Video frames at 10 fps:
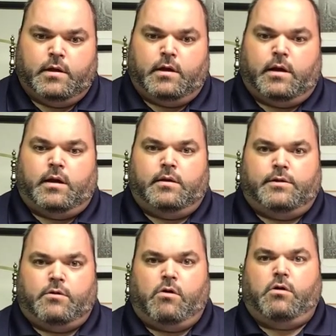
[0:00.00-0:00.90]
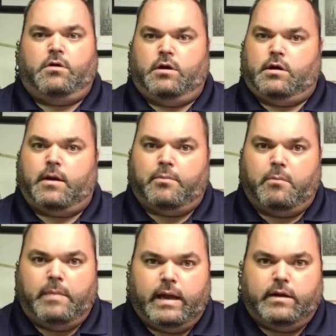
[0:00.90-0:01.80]
There are a couple
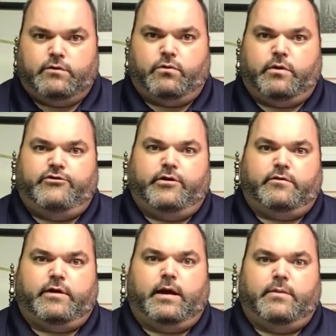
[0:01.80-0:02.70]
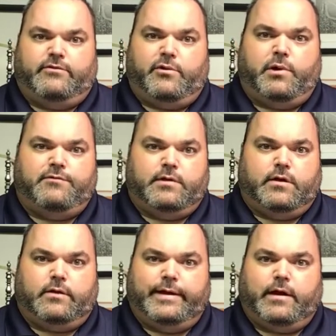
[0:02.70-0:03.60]
mandatory jail times, however, that
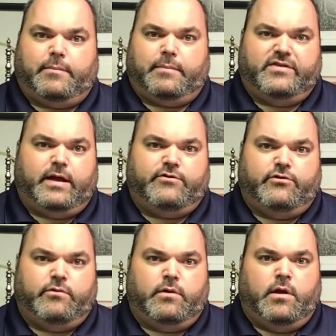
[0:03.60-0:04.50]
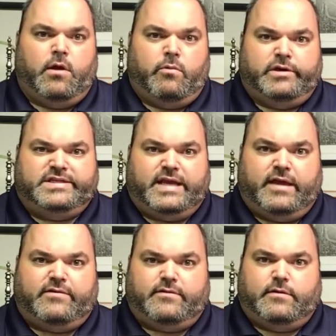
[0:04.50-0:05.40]
are laid out by statute, which
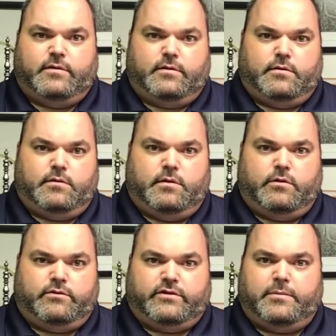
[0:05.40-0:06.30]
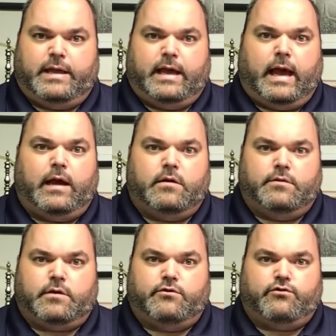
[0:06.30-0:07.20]
takes, some of that out
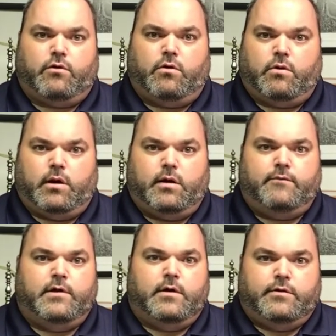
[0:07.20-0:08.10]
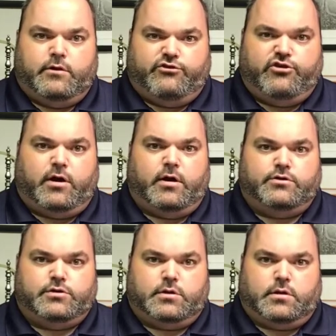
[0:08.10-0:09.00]
of the control of the
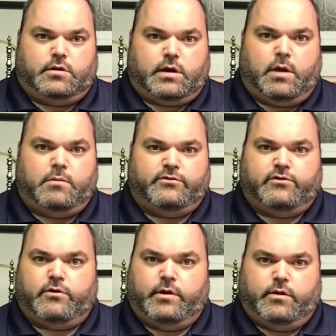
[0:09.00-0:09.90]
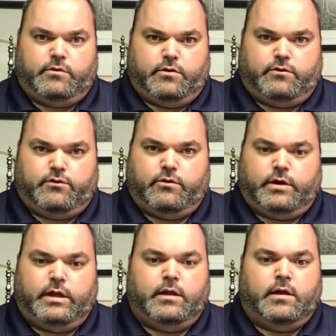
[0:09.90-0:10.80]
judge or the Commonwealth attorney or your
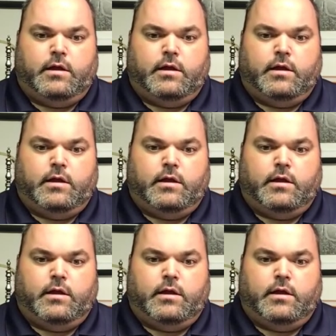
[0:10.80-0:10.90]
attorney.